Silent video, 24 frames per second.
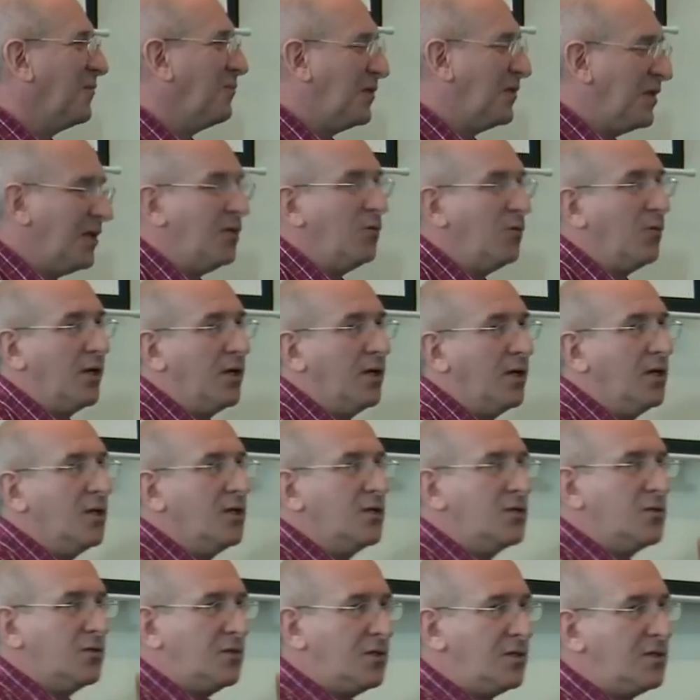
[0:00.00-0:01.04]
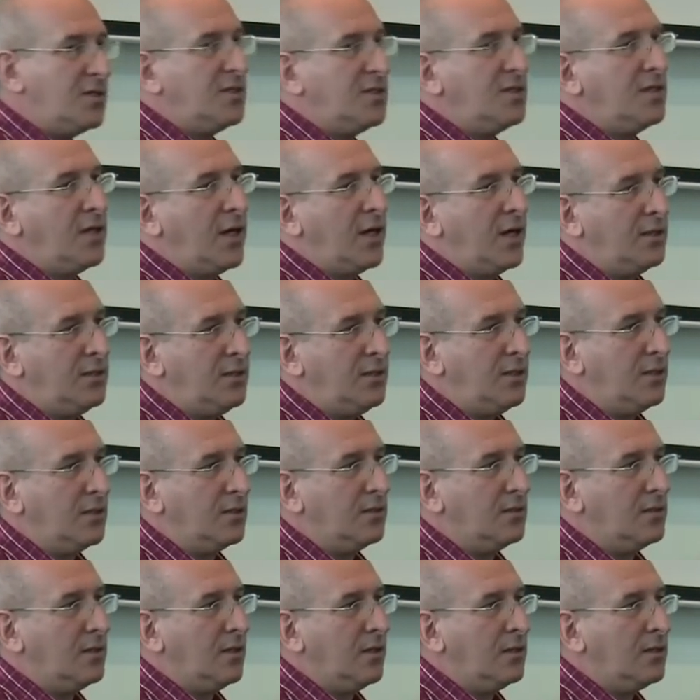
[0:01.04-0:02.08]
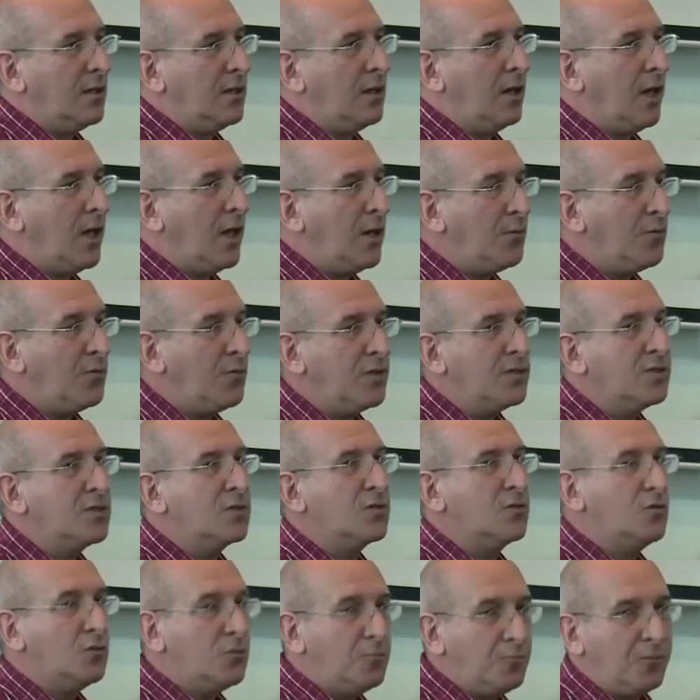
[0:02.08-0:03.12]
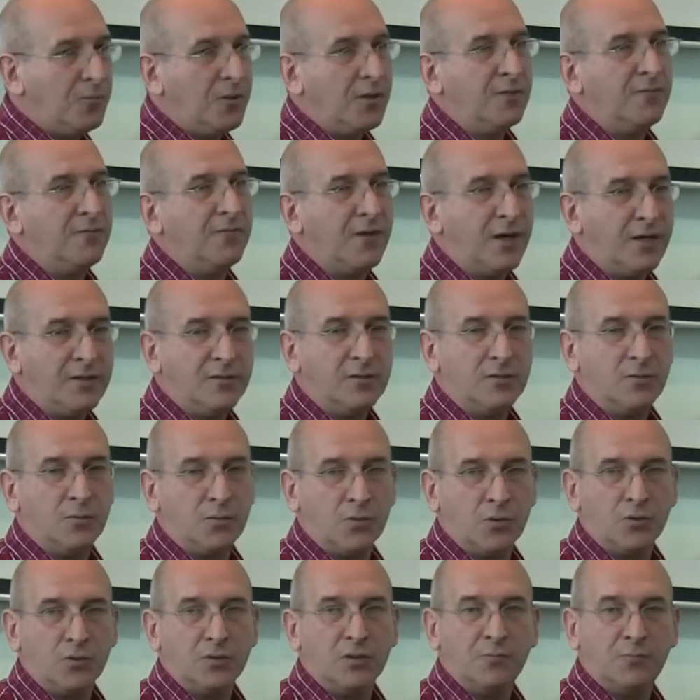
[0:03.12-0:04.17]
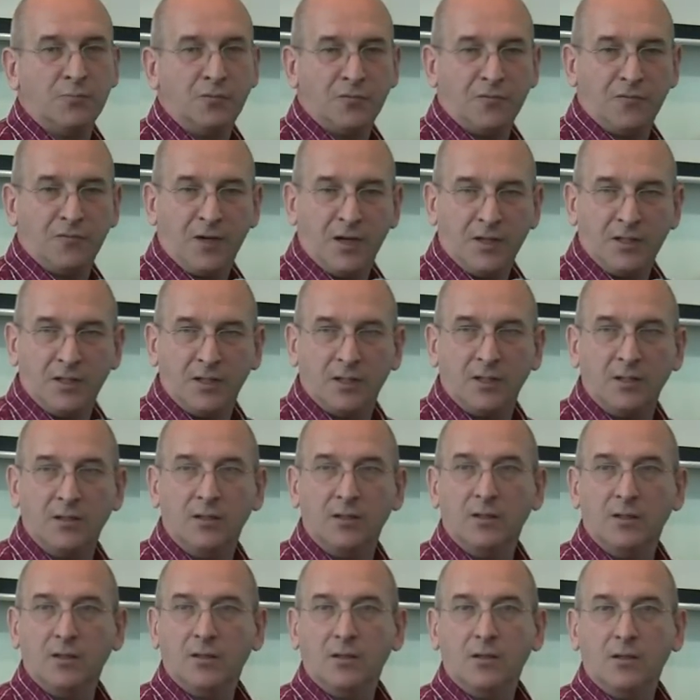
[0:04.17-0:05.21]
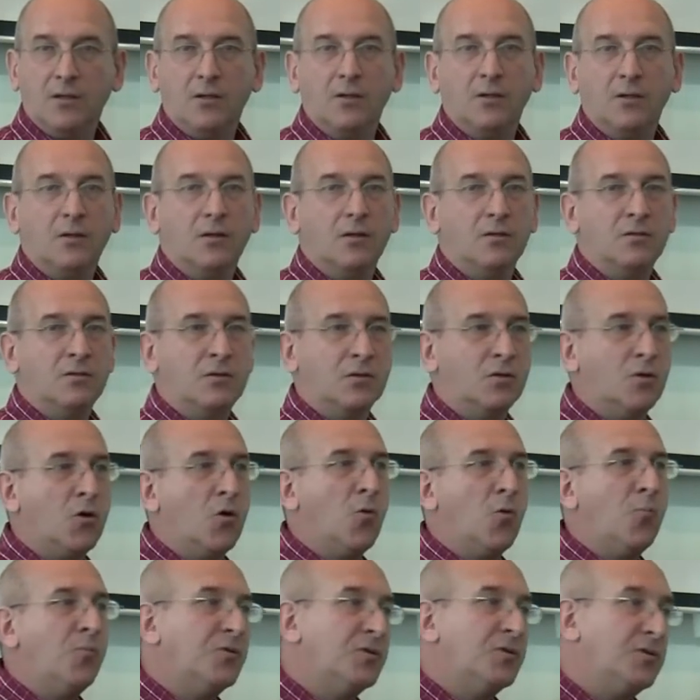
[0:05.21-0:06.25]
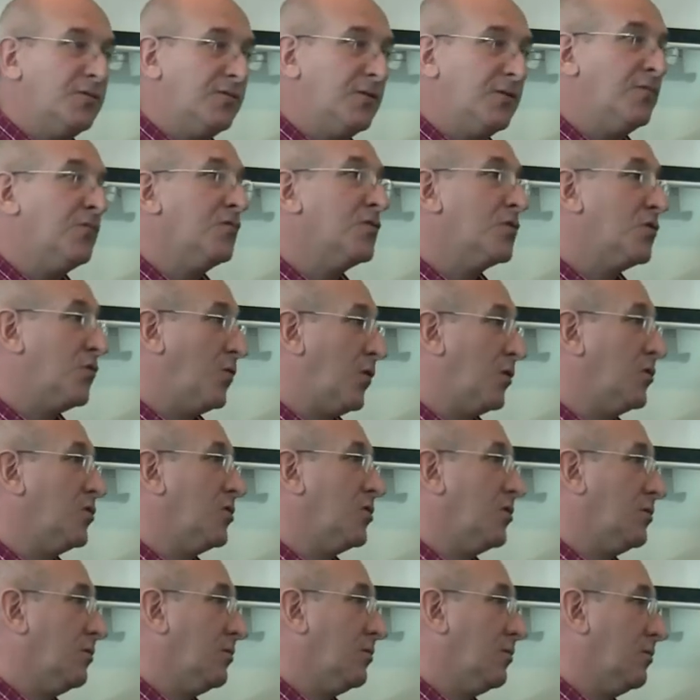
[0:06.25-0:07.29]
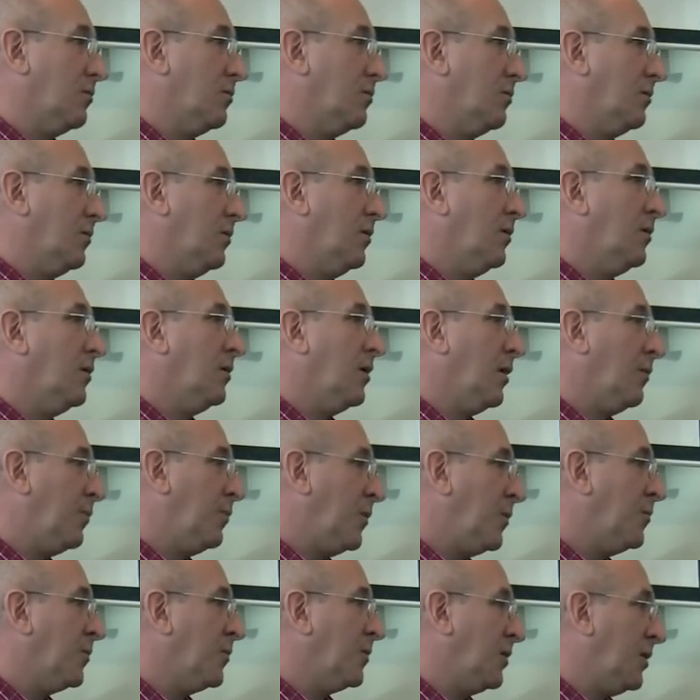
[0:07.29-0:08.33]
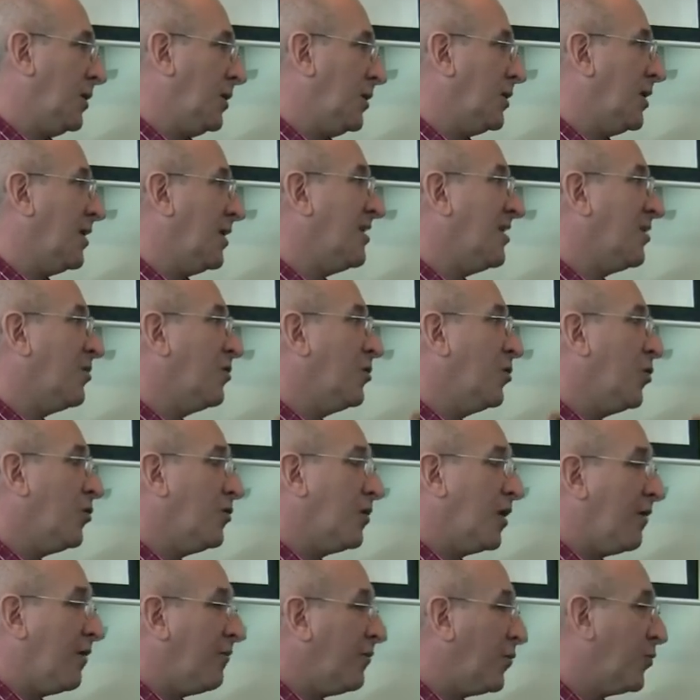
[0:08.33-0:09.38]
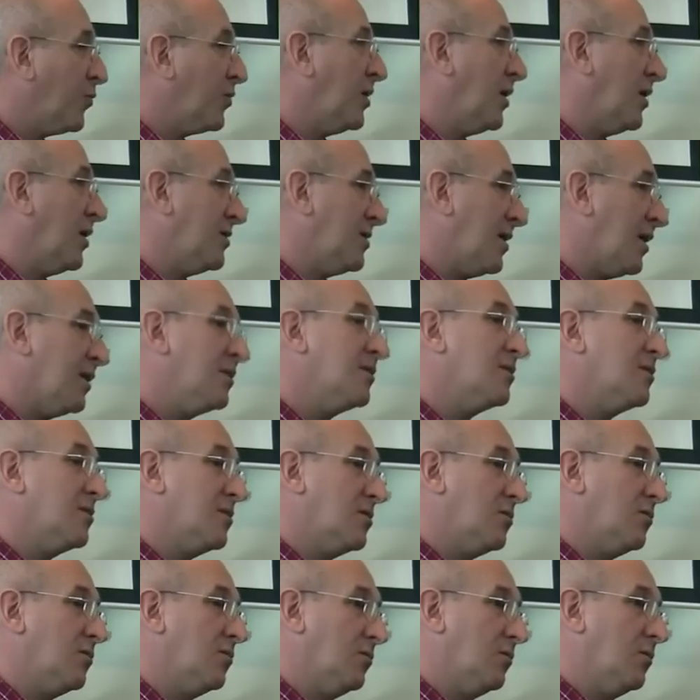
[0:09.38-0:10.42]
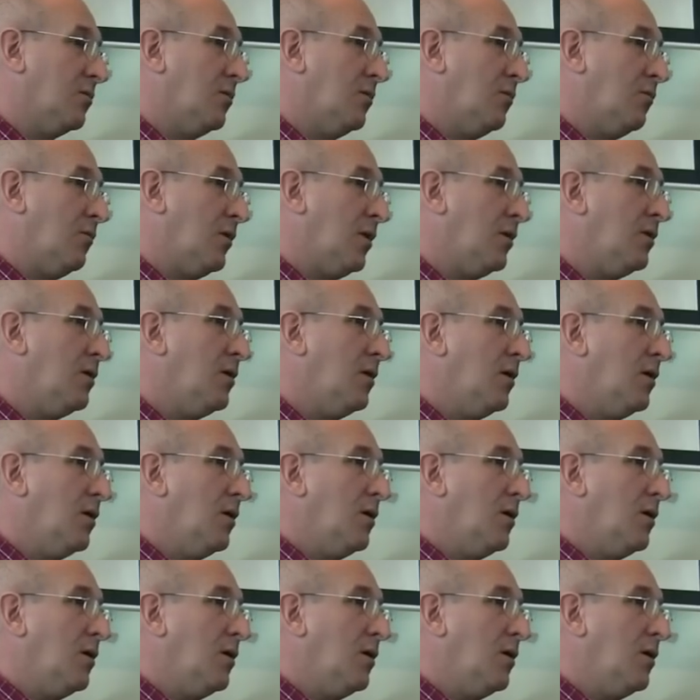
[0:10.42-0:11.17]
But anyway, so this is the idea, that libraries could play a vital role in providing the cooperative infrastructure that people need and that not everybody has access to. Right?